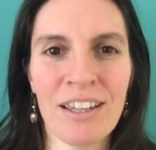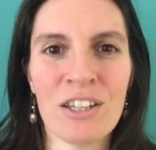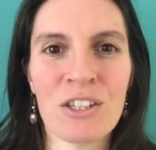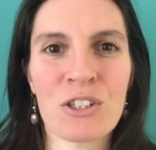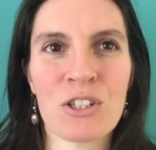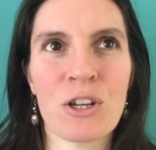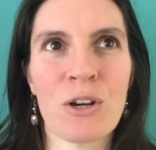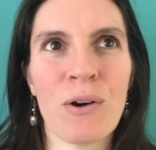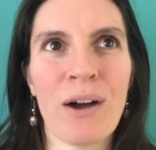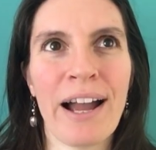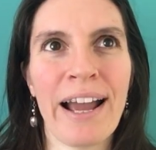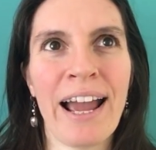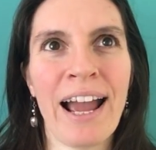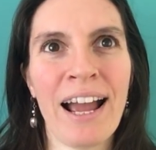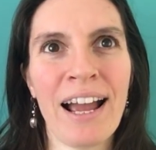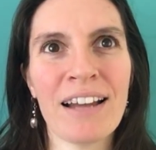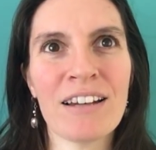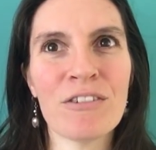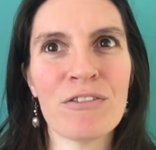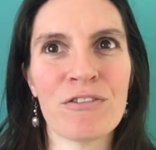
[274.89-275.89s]
So I
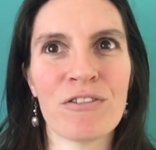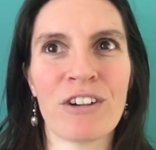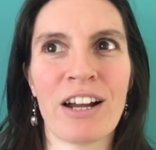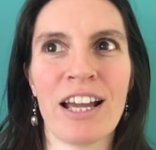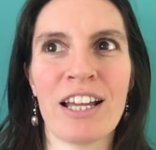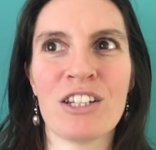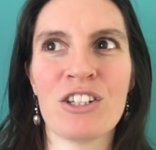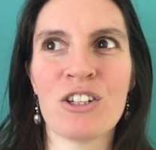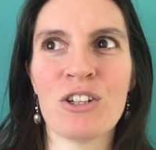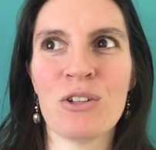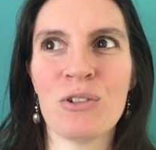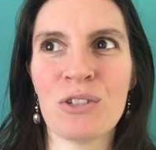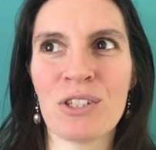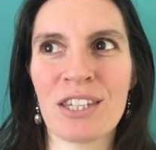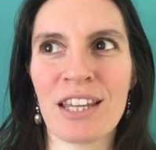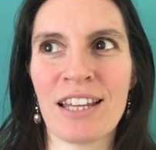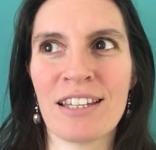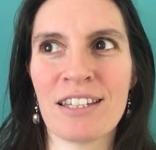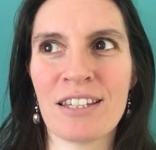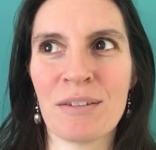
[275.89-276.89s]
had a friend who
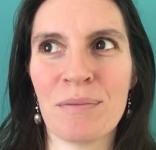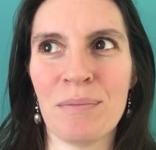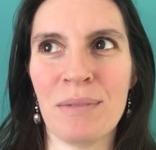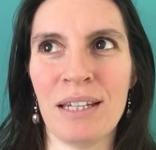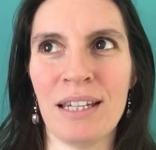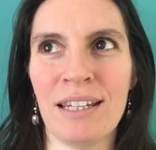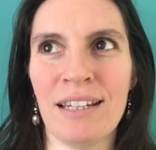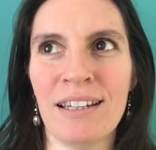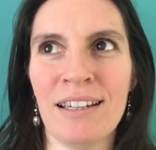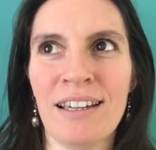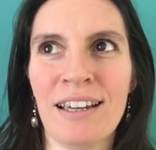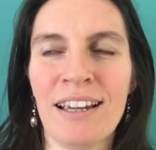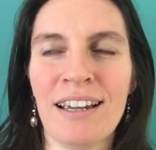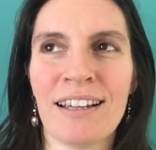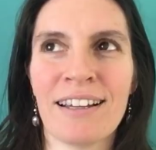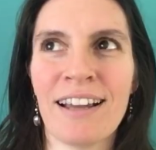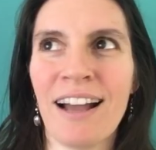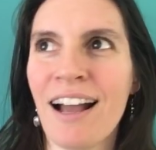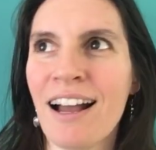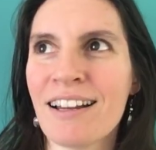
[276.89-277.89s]
said to me,
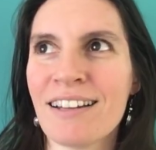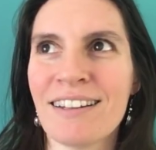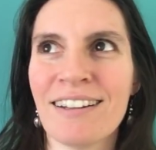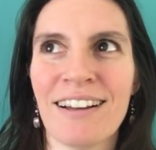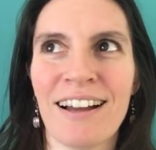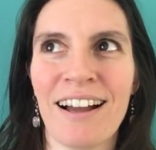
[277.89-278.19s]
God,